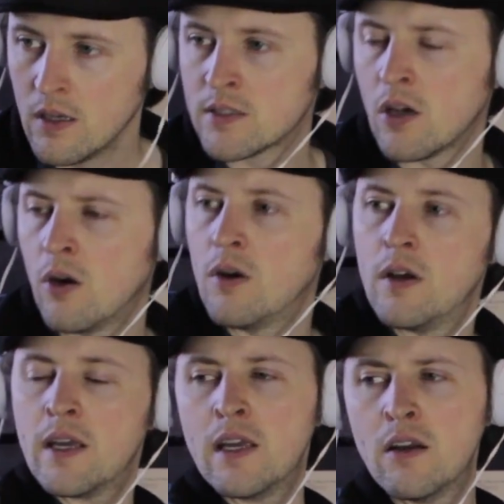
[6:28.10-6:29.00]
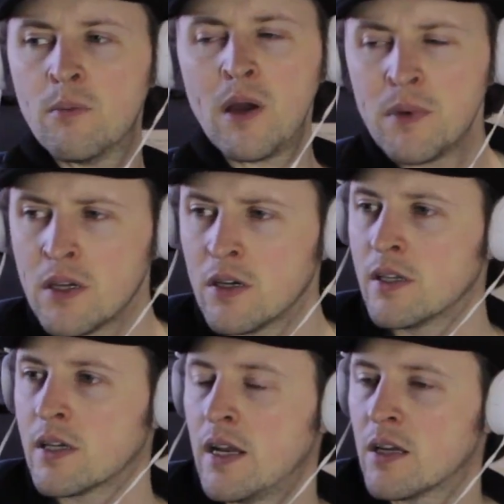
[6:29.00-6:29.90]
So here it might be good
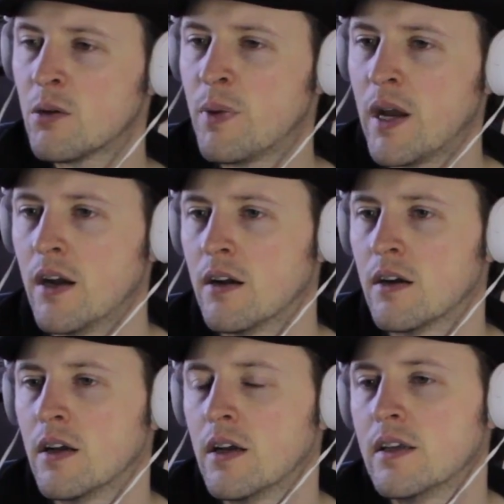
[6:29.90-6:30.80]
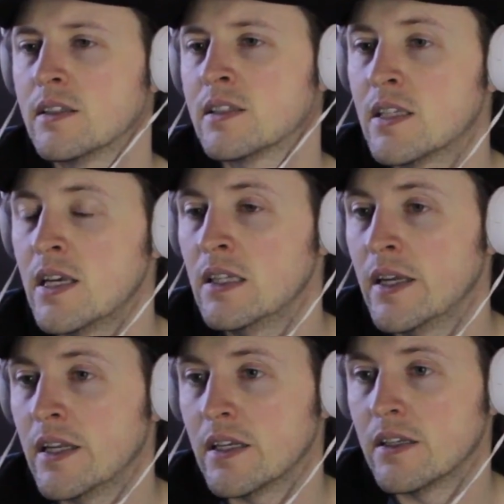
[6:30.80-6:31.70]
to kind of compare C
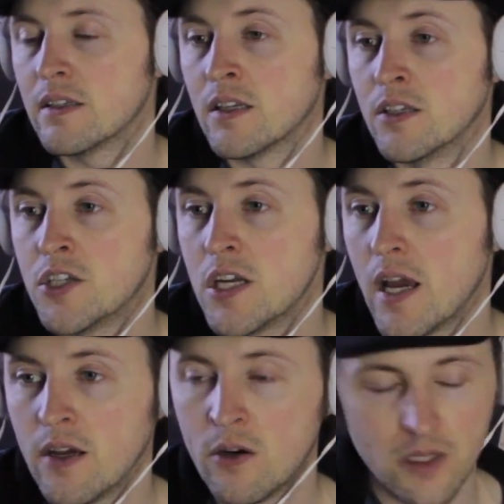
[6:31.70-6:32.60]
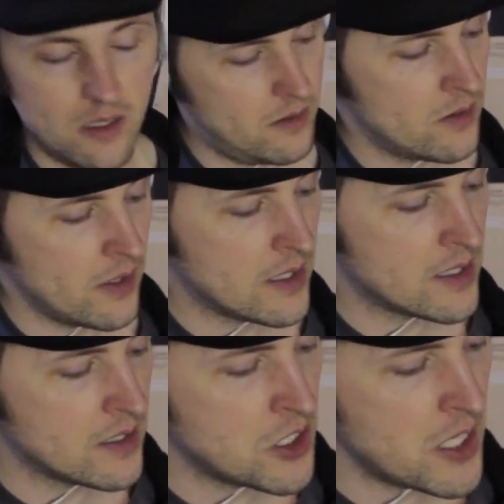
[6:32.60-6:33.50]
Lydian to G Ionian. It's like
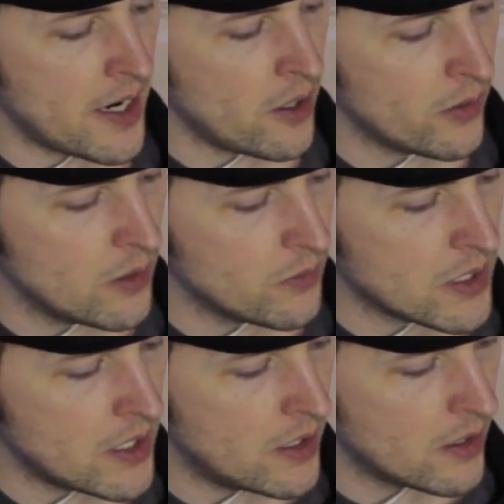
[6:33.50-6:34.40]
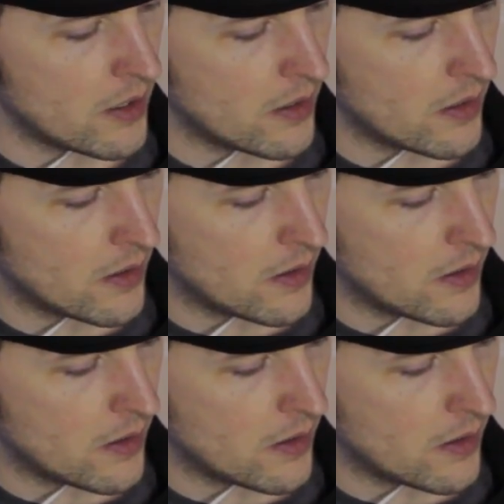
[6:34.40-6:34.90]
G Ionian was here,